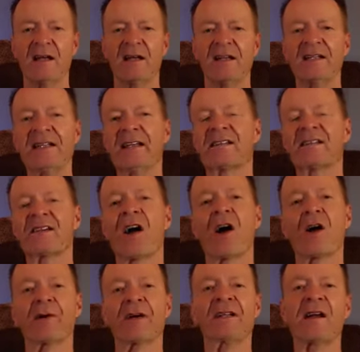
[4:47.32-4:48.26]

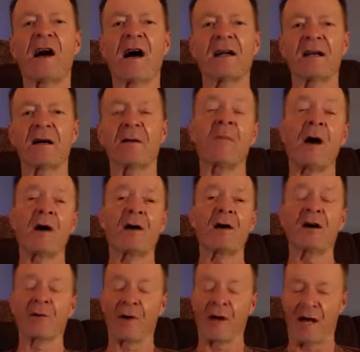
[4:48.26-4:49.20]
Nisargadatta
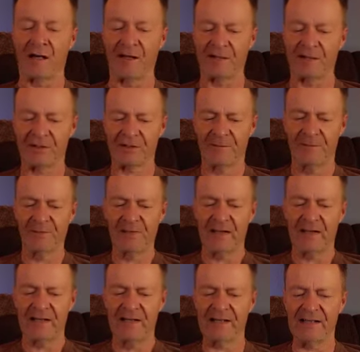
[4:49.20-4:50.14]
Maharaj.
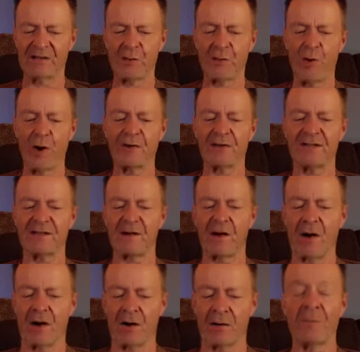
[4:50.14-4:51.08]
His quotes
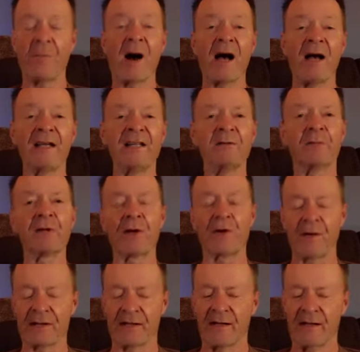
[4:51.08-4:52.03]
are mind
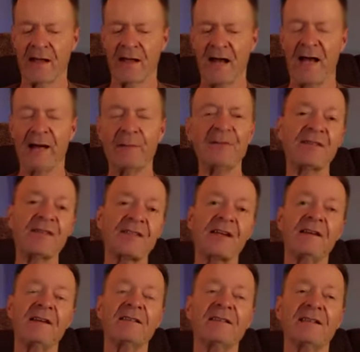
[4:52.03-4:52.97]
blowing. I'm just
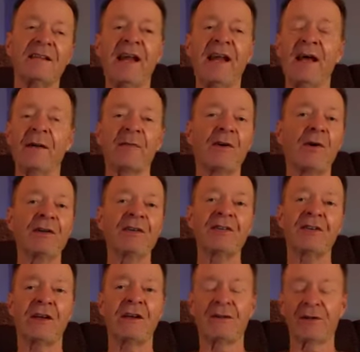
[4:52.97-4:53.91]
going to, today I'm going to
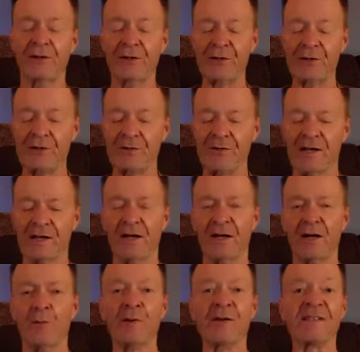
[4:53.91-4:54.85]
conclude
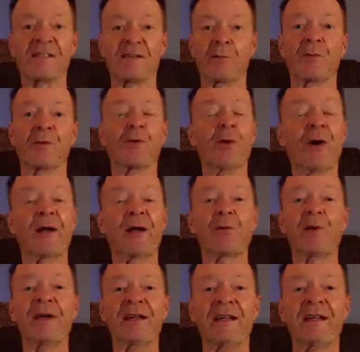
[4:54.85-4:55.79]
with some quick
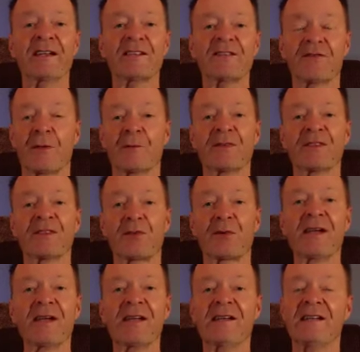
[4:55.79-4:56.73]
readings from
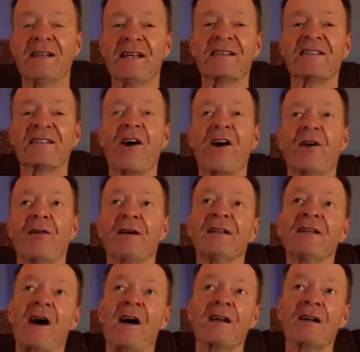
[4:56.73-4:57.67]
Sri
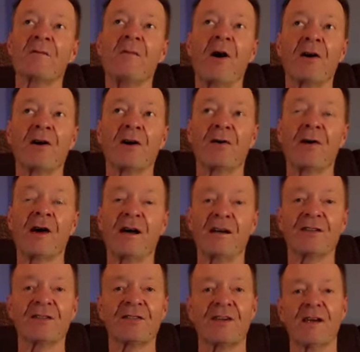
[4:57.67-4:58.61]
Nisargadatta
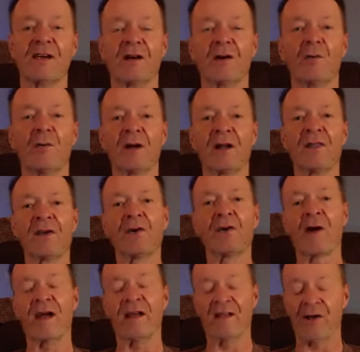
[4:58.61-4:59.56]
Maharaj, one of the
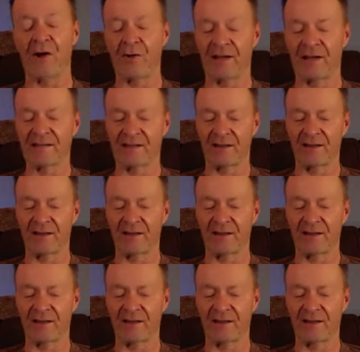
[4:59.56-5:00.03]
great yogis of